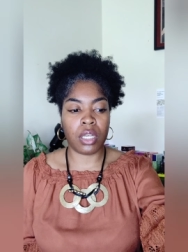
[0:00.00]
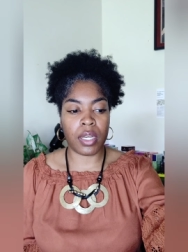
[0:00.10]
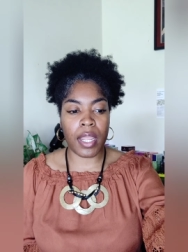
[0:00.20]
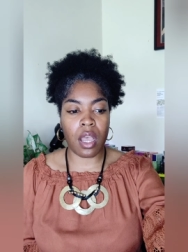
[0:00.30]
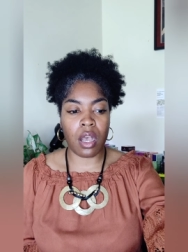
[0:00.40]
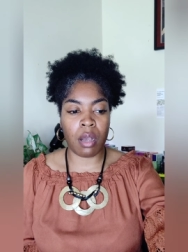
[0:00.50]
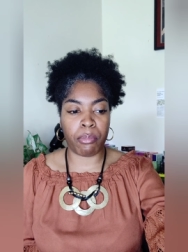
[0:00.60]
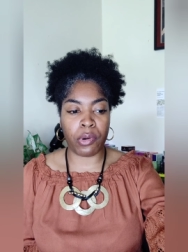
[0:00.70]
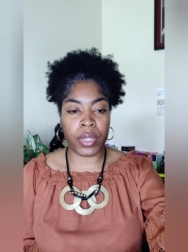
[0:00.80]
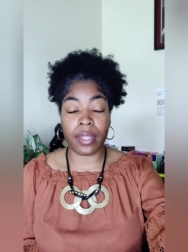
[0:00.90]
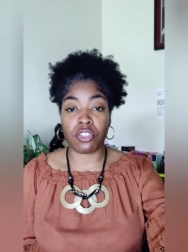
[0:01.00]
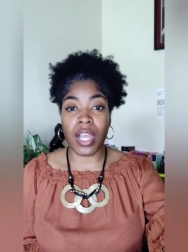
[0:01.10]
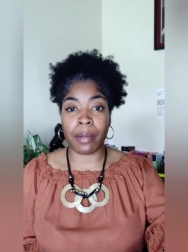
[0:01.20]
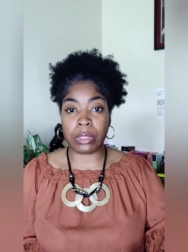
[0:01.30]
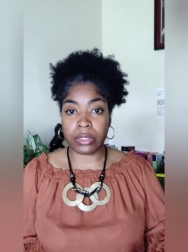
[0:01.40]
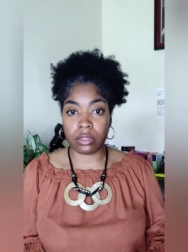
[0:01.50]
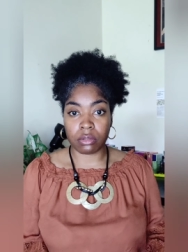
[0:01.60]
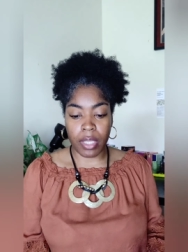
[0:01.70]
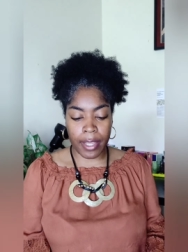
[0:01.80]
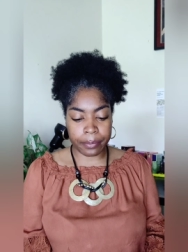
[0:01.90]
broke and
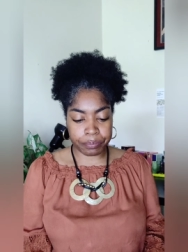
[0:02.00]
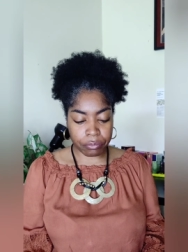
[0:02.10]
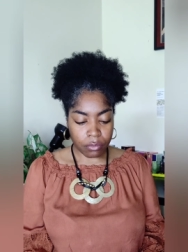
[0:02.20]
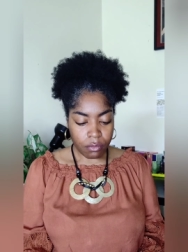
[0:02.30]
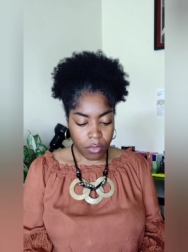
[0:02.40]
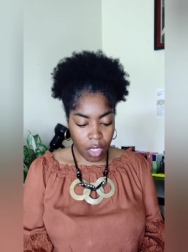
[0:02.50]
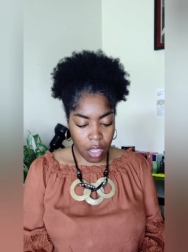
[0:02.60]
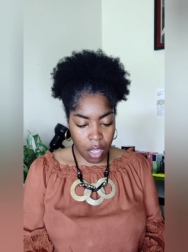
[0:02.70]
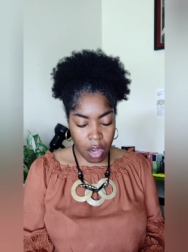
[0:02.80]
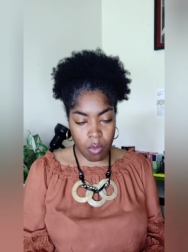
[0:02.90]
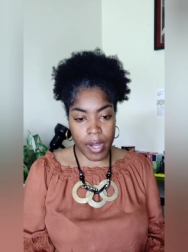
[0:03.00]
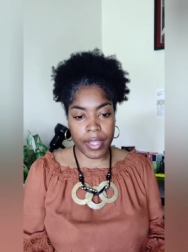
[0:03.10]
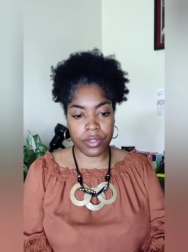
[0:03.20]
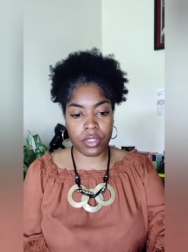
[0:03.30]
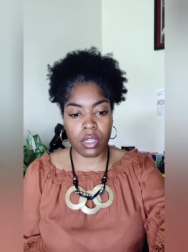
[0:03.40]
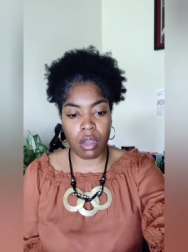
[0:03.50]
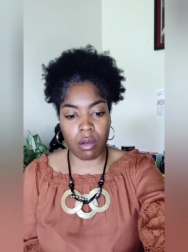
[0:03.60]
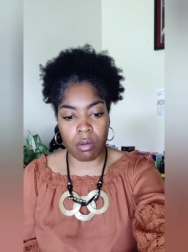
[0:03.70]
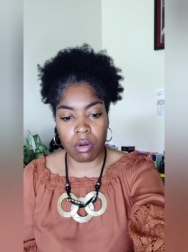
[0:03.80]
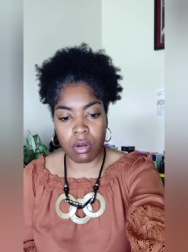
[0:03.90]
jobless. Okay. All right.
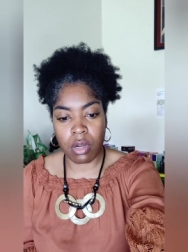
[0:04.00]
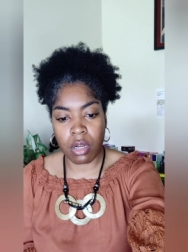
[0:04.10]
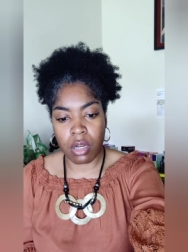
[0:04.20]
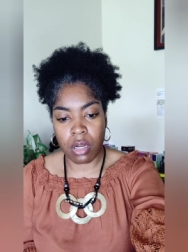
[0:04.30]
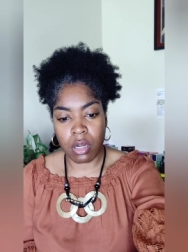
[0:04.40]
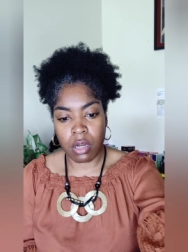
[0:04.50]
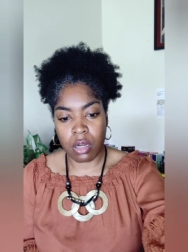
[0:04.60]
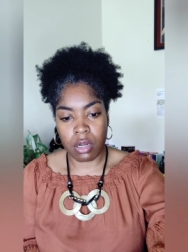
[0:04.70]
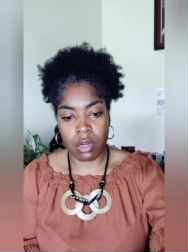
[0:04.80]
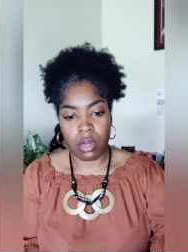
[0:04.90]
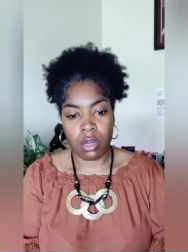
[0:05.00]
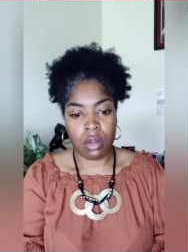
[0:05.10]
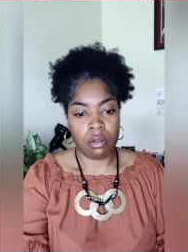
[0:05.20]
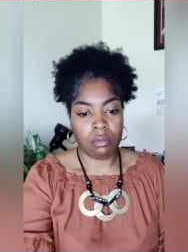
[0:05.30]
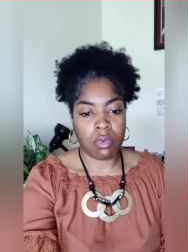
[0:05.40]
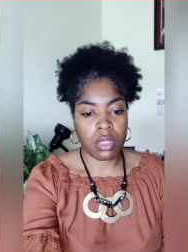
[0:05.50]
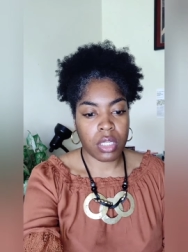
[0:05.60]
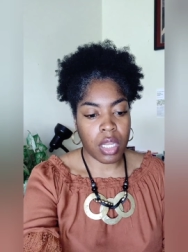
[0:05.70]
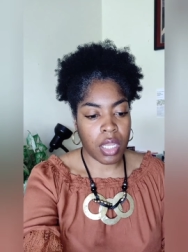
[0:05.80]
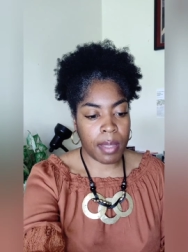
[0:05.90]
So
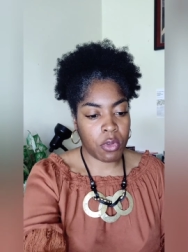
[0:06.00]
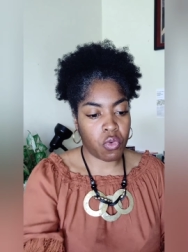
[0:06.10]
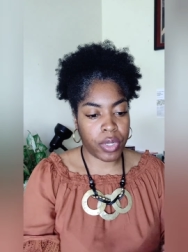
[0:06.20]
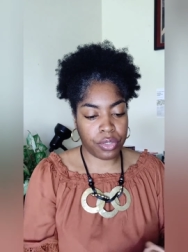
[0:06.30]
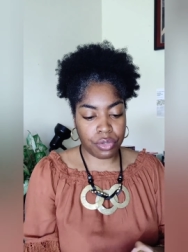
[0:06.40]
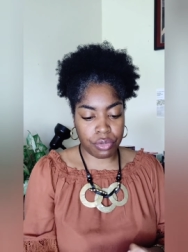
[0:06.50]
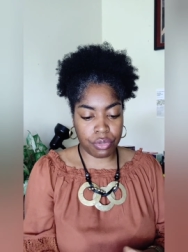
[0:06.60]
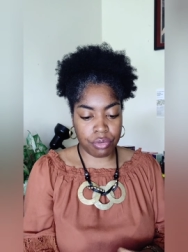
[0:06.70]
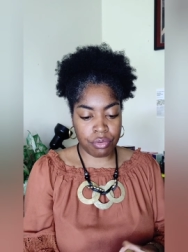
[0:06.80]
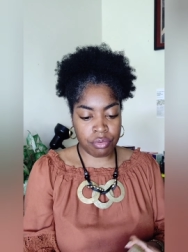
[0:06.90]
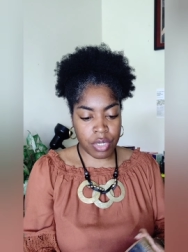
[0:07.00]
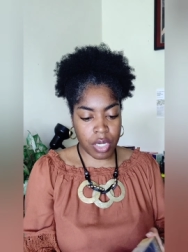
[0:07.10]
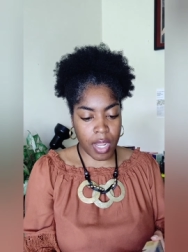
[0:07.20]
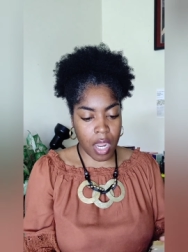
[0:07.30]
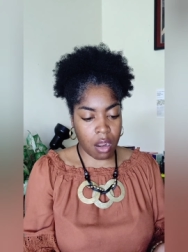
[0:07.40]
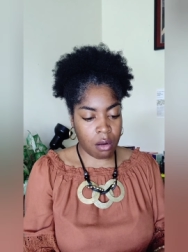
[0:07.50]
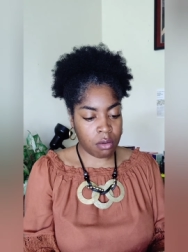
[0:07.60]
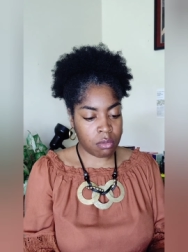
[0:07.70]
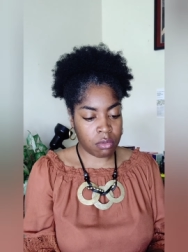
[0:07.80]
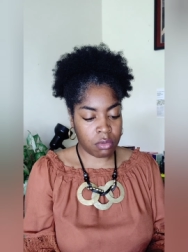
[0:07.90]
what I'm going to do
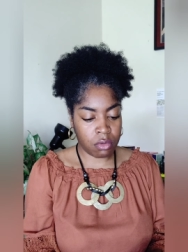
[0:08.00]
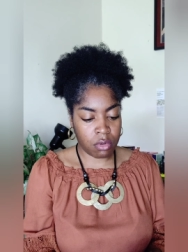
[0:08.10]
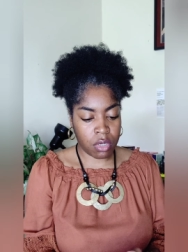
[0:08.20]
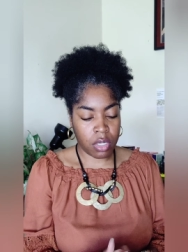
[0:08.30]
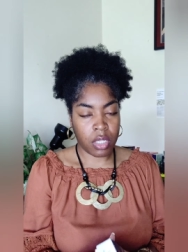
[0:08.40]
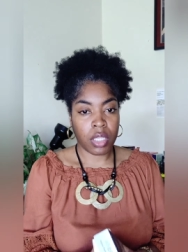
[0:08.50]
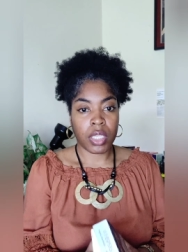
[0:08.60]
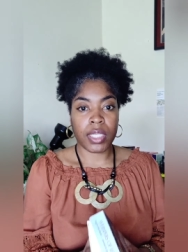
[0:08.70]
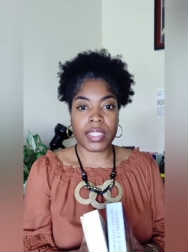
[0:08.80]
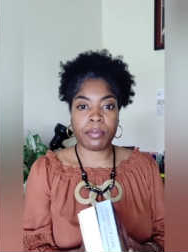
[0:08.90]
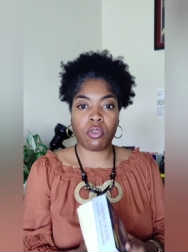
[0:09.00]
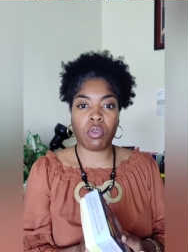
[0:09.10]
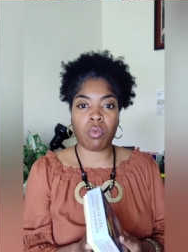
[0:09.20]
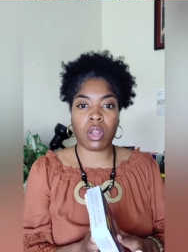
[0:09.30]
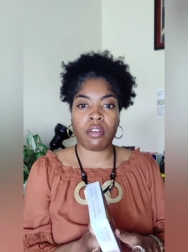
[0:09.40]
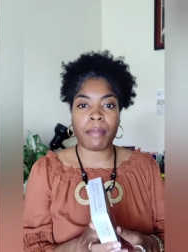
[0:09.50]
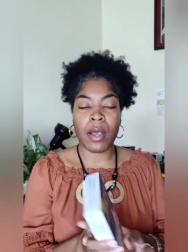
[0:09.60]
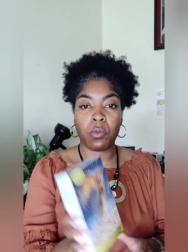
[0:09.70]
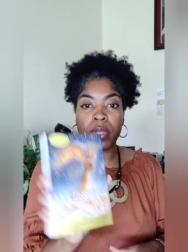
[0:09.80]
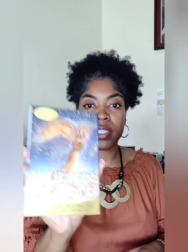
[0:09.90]
now is pull one of
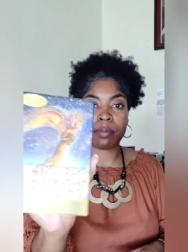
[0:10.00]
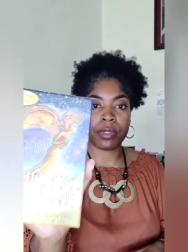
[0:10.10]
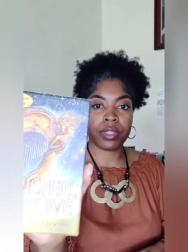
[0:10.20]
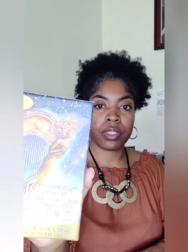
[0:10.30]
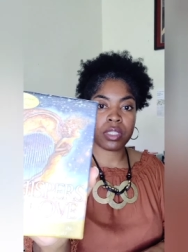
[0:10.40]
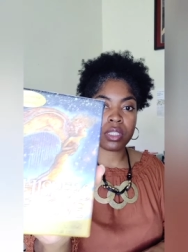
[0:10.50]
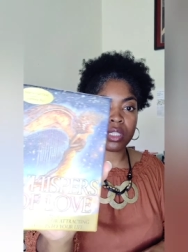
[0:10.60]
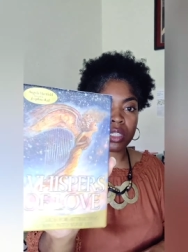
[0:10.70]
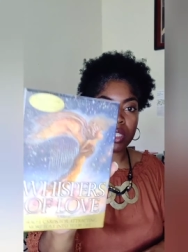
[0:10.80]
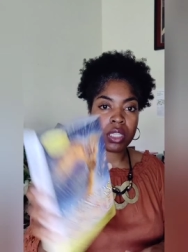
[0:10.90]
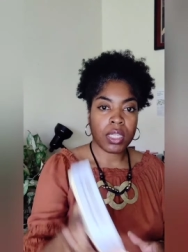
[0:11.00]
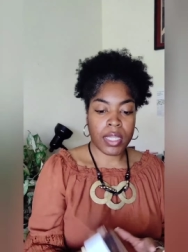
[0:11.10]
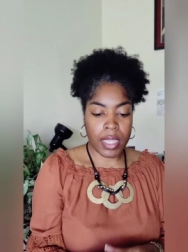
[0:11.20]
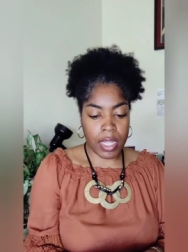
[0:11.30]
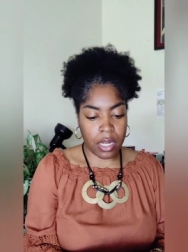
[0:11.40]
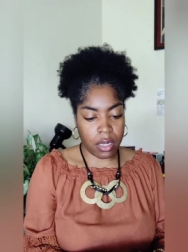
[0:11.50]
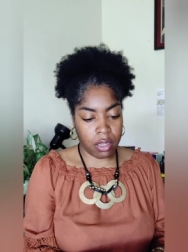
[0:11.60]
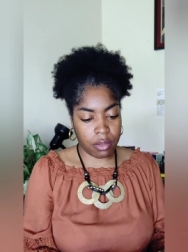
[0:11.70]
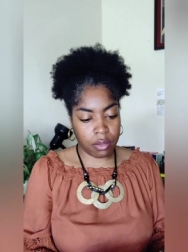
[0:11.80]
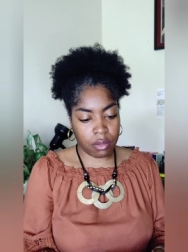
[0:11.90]
my Whispers
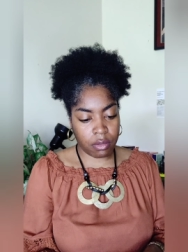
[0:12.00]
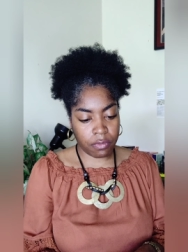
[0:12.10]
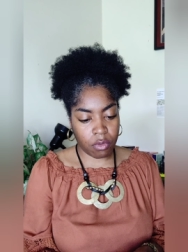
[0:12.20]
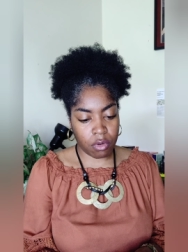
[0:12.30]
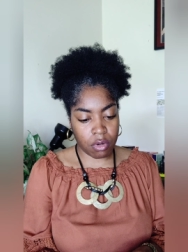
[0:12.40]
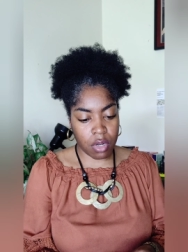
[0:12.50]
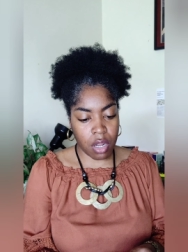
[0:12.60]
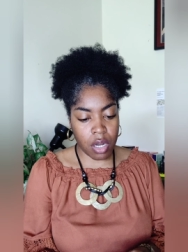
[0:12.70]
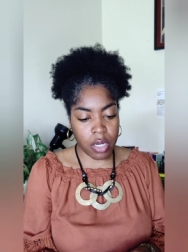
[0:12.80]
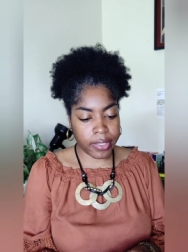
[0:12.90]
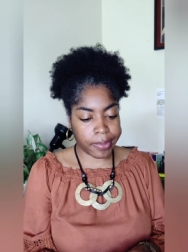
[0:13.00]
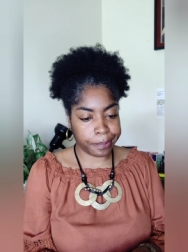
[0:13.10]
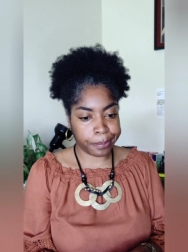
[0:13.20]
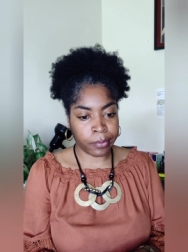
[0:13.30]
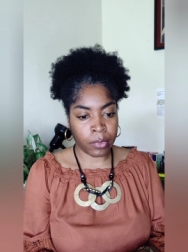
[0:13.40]
and Love Oracle cards.